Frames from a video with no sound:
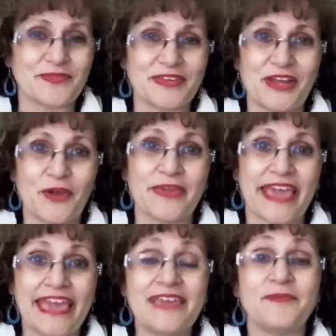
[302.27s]
You know,
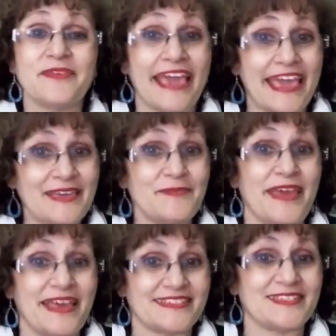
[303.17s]
gay
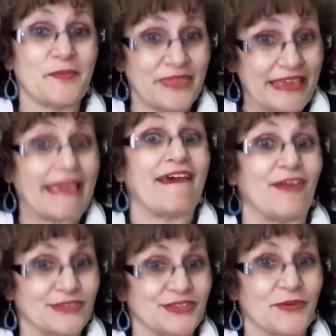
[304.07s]
meant something
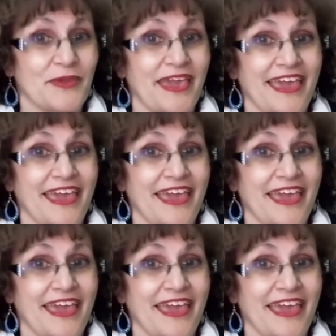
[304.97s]
else, okay?